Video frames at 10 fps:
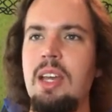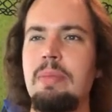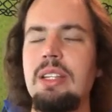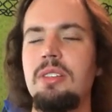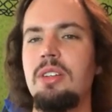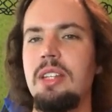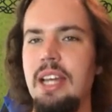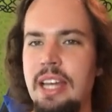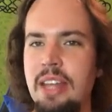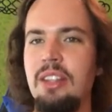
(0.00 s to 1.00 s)
But then,
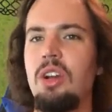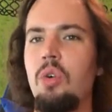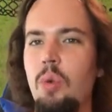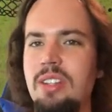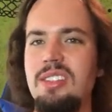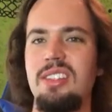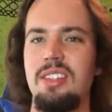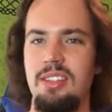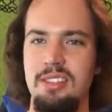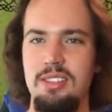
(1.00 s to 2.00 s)
again, the
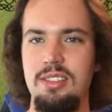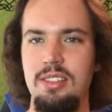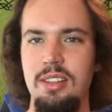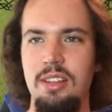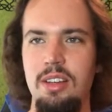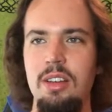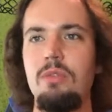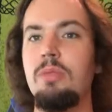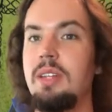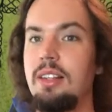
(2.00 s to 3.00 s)
coincidence
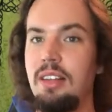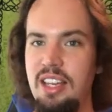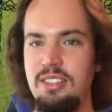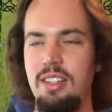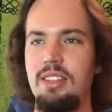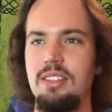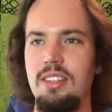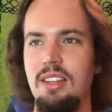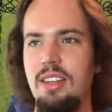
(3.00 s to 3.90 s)
would be lessened.